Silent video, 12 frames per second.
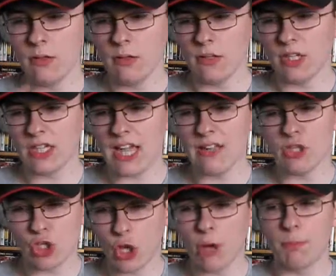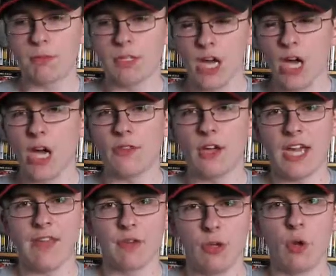the shop card that I
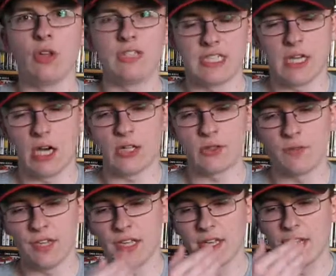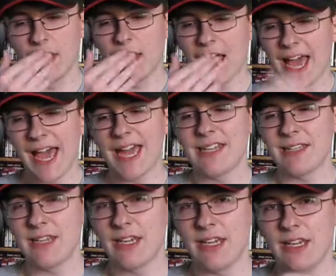had, the loyalty card sort of thing, had
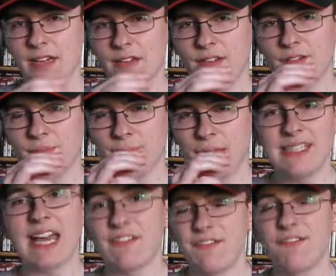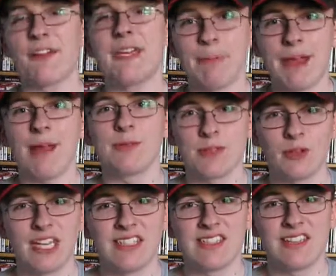£3 on
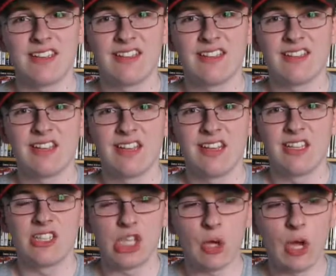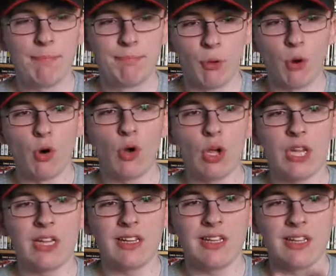it. So I bought
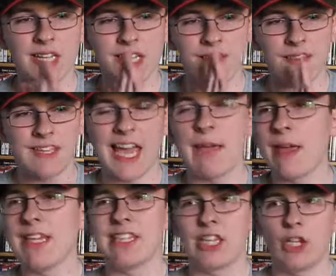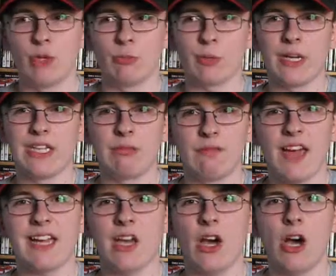the Game Aliens Colonial Marines with
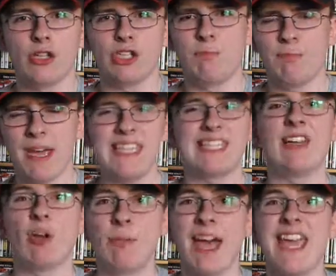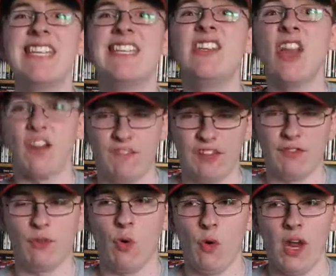that card. So basically I paid nothing
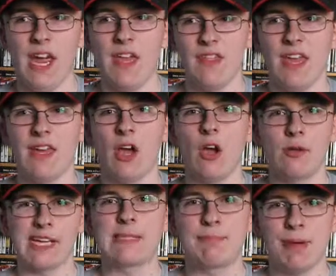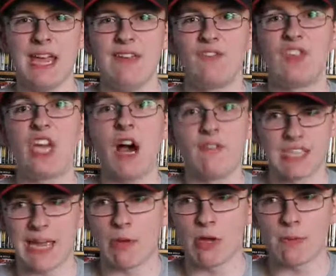for it, and then I only had to pay for the other
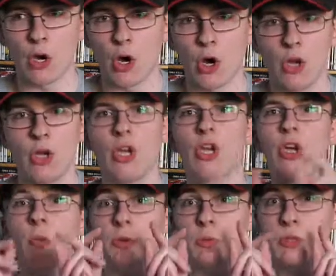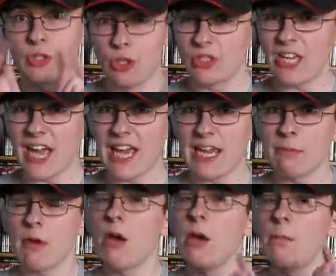game I got, which was a good
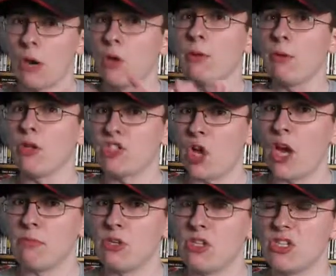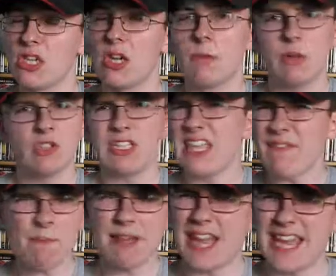game, Pokemon Diamond. Because I'd never
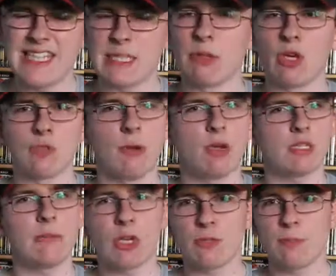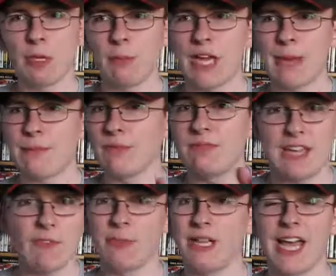played some of those Pokemon games I've
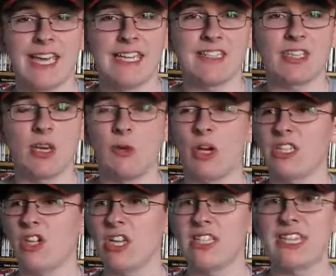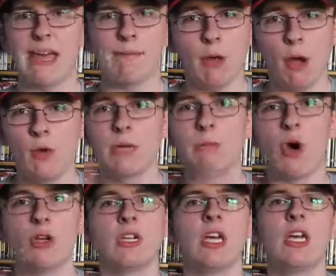never played. So I decided to get
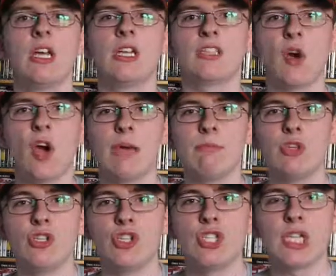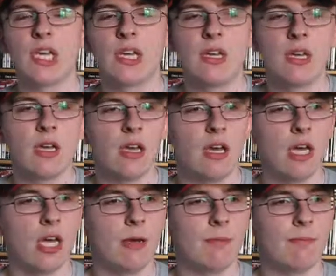Pokemon Diamond,
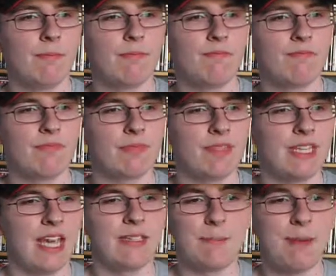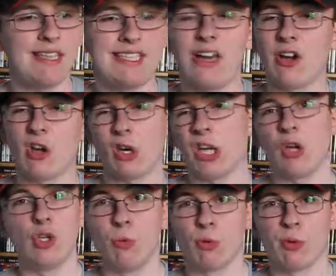and basically I got
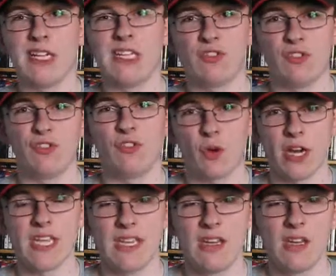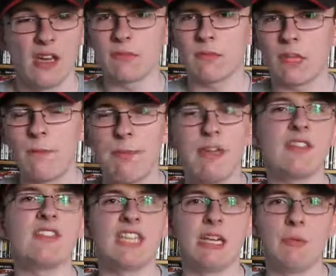Colonial Marines for free. I've been to
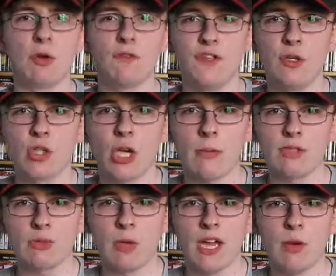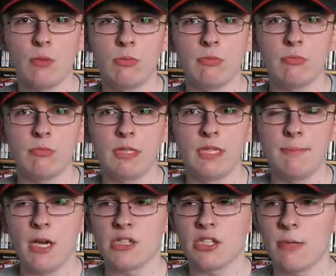the cinema a few times as well in the
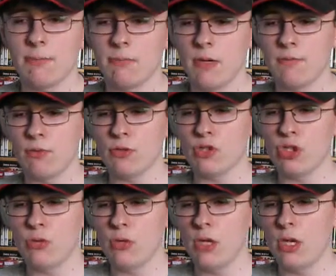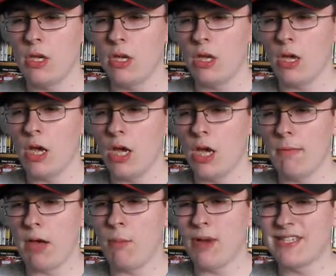past month or two.
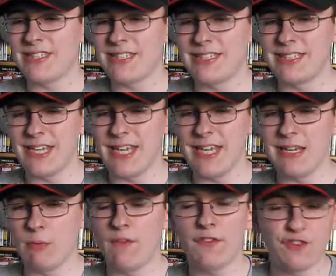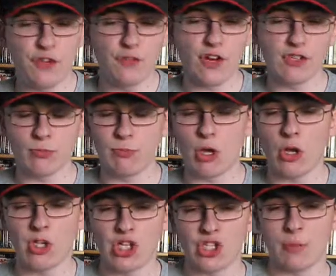I went to see, with a few friends from
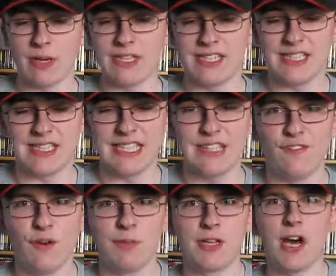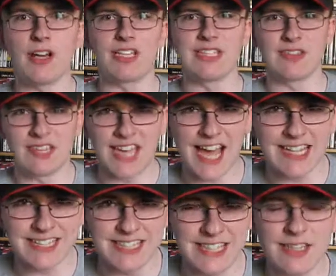college, I went to see the film Guardians of the
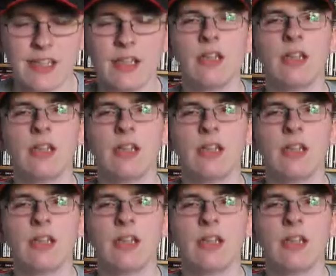Galaxy.